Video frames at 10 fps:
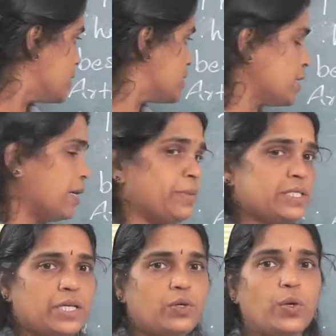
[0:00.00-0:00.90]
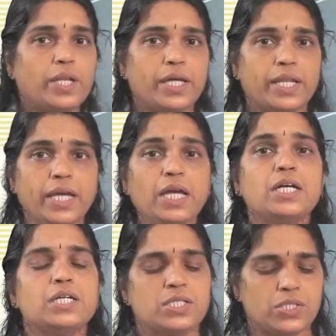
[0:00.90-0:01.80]
Sham is an ordinary
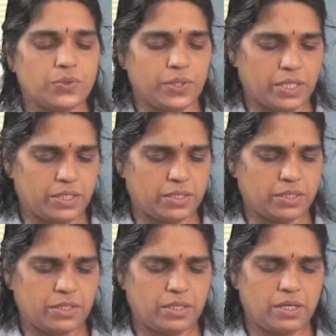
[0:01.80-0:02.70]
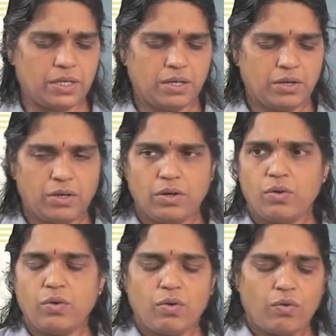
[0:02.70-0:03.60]
student.
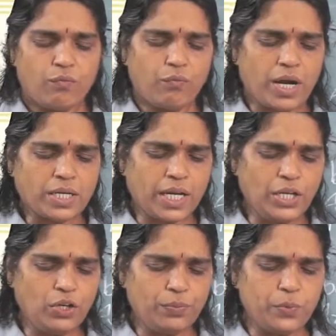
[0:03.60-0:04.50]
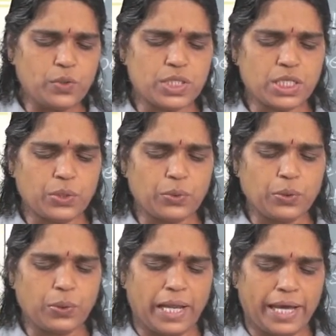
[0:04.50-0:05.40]
What kind of music do
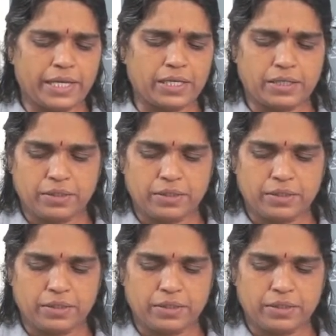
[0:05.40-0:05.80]
you like?